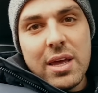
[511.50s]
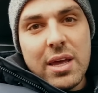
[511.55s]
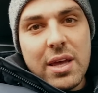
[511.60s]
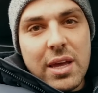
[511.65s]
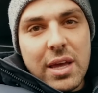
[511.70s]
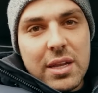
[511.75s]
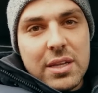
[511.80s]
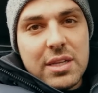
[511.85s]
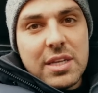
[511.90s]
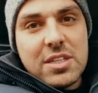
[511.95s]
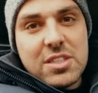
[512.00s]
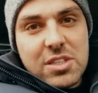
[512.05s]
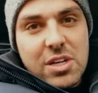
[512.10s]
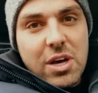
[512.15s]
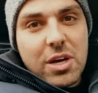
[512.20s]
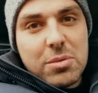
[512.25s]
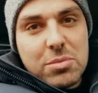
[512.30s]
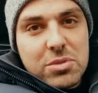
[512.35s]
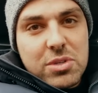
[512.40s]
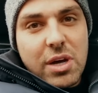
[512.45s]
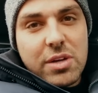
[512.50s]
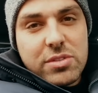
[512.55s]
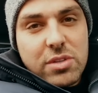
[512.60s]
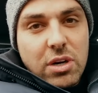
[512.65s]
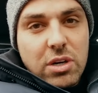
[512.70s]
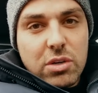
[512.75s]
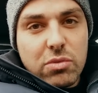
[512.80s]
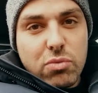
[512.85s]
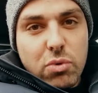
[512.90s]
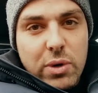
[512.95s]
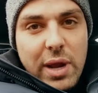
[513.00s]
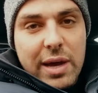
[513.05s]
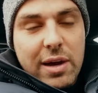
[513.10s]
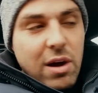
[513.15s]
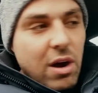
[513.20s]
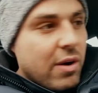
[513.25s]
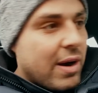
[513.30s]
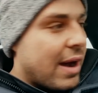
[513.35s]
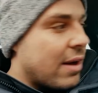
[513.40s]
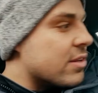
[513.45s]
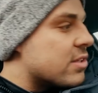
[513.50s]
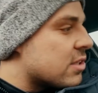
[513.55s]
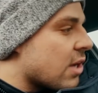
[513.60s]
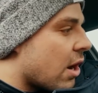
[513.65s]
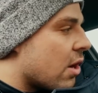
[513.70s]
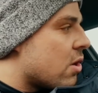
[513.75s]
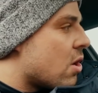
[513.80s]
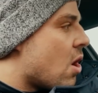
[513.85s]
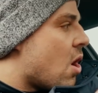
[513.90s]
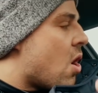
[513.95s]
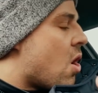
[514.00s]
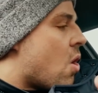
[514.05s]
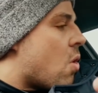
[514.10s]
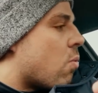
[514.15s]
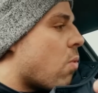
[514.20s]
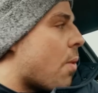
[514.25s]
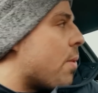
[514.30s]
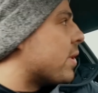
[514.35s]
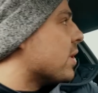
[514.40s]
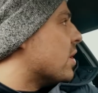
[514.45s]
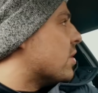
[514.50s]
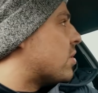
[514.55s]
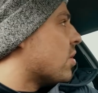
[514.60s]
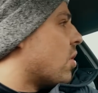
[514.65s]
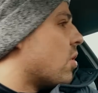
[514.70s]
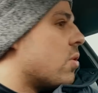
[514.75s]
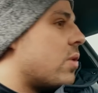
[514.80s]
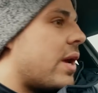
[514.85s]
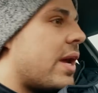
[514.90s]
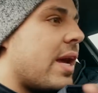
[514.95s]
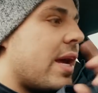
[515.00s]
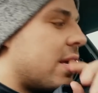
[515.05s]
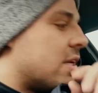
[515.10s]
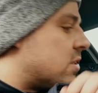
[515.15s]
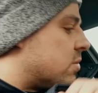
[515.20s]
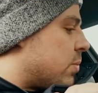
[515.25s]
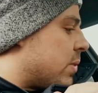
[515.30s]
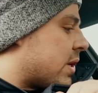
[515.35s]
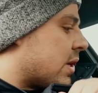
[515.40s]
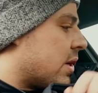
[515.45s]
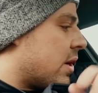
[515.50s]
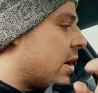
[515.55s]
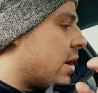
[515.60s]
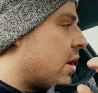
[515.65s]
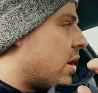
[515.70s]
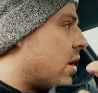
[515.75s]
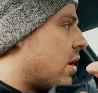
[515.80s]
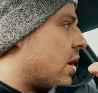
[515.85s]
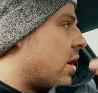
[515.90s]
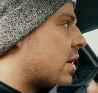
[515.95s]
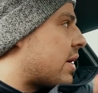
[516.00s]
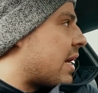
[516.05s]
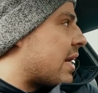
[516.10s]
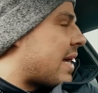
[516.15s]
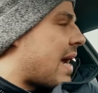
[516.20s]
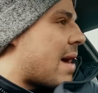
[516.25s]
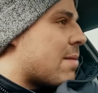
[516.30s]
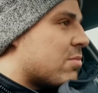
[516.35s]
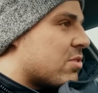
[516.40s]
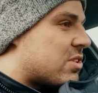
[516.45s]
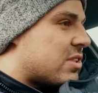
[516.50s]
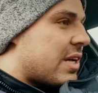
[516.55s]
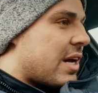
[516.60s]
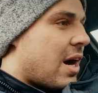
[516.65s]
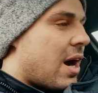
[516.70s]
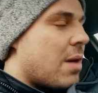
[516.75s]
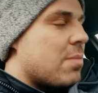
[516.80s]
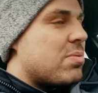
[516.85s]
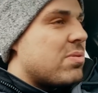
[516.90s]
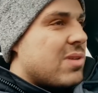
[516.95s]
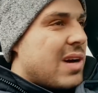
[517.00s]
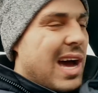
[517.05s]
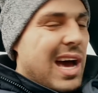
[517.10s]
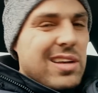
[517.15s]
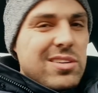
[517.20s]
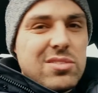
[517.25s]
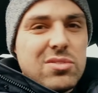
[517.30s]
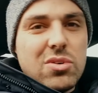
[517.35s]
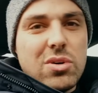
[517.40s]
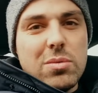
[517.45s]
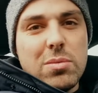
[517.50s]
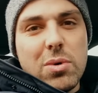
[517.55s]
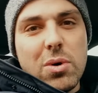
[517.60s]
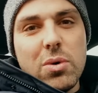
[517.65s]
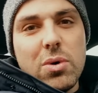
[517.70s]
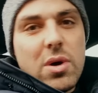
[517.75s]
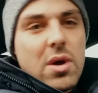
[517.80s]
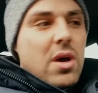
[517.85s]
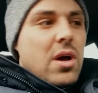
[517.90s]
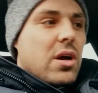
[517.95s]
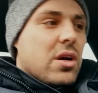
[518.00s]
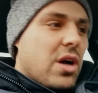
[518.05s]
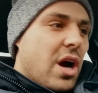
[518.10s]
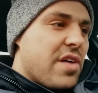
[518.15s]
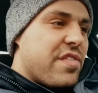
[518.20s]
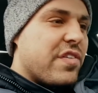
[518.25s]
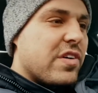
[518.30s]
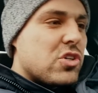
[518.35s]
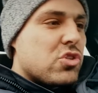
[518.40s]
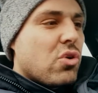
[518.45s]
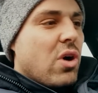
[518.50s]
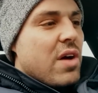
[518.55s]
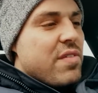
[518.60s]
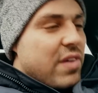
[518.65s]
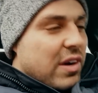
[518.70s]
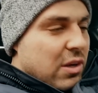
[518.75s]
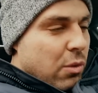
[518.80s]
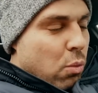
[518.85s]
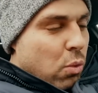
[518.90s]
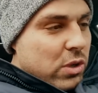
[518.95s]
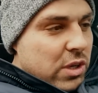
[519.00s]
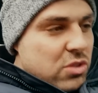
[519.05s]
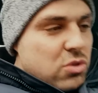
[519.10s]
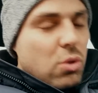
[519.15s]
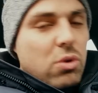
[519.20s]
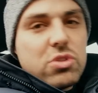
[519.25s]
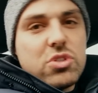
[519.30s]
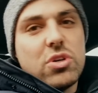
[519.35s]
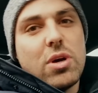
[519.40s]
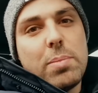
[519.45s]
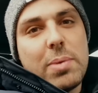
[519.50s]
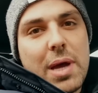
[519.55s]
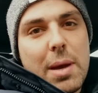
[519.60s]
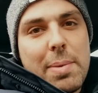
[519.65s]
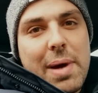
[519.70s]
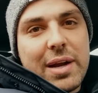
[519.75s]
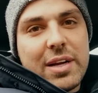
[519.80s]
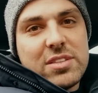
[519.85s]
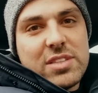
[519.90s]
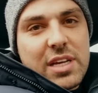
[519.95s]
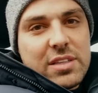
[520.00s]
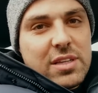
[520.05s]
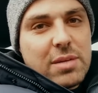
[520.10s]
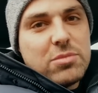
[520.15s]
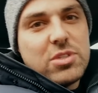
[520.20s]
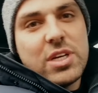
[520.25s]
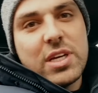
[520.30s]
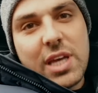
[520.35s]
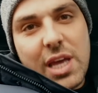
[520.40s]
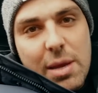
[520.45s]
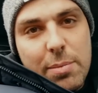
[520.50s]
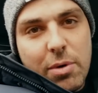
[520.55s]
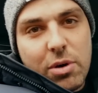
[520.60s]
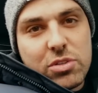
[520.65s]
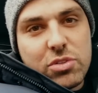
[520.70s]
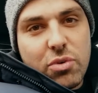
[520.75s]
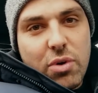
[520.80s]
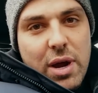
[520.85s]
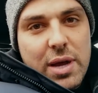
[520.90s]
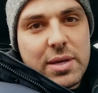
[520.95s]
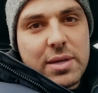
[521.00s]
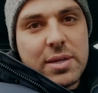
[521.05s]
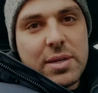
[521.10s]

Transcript: in this circumstance I'm going to rule that car out. So what we're going to do is we're going to get the camera set up as normal, go for a drive, and I want to talk to you a bit about this SMG gearbox, alright?